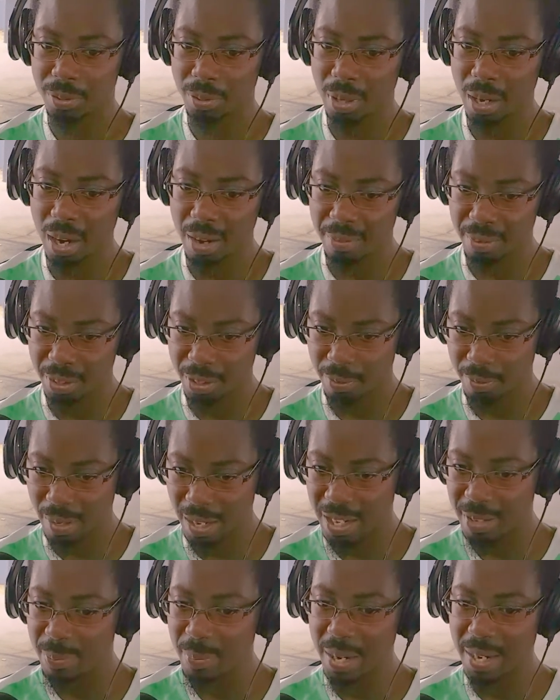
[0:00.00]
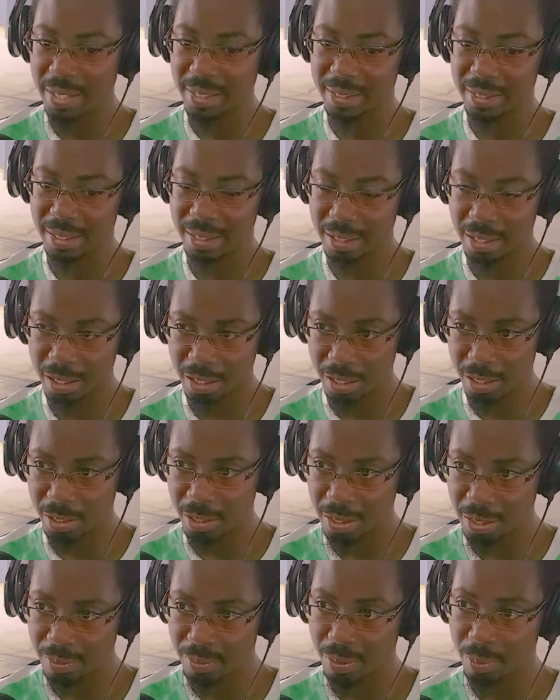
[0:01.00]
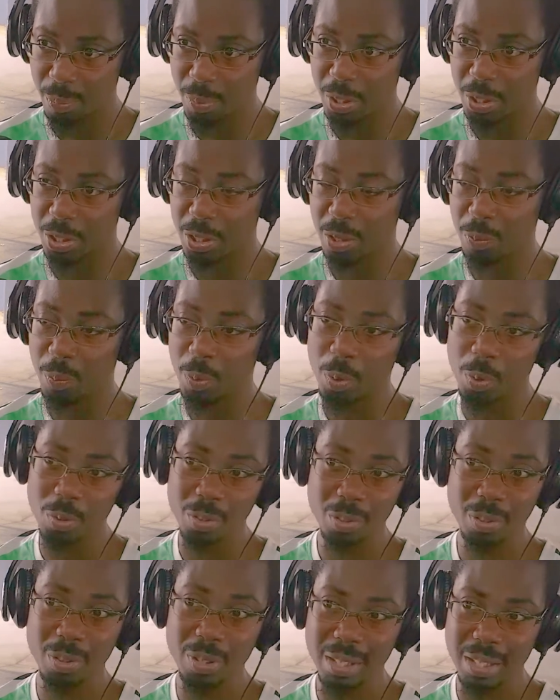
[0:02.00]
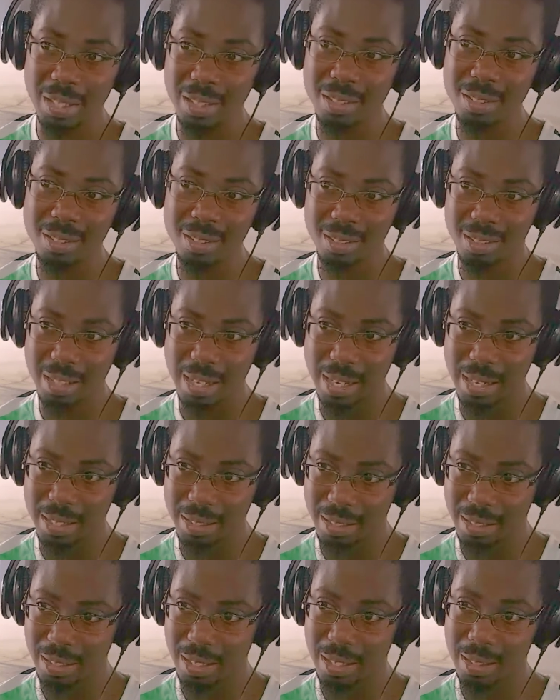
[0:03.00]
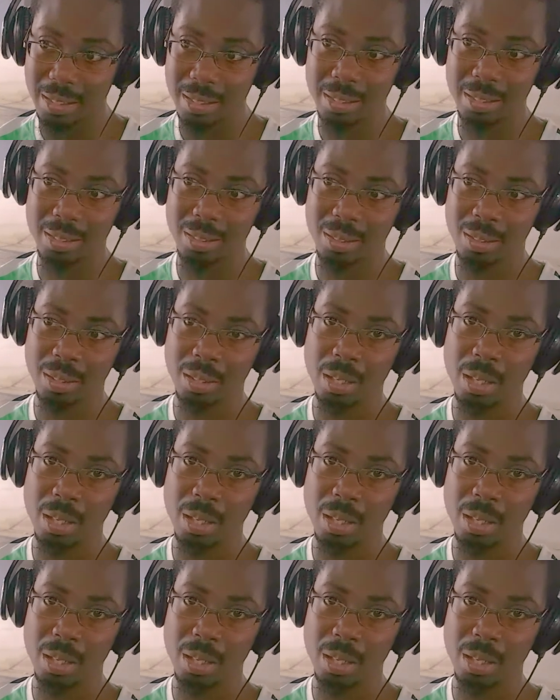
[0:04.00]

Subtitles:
having the right mindset and information, we also need a society that is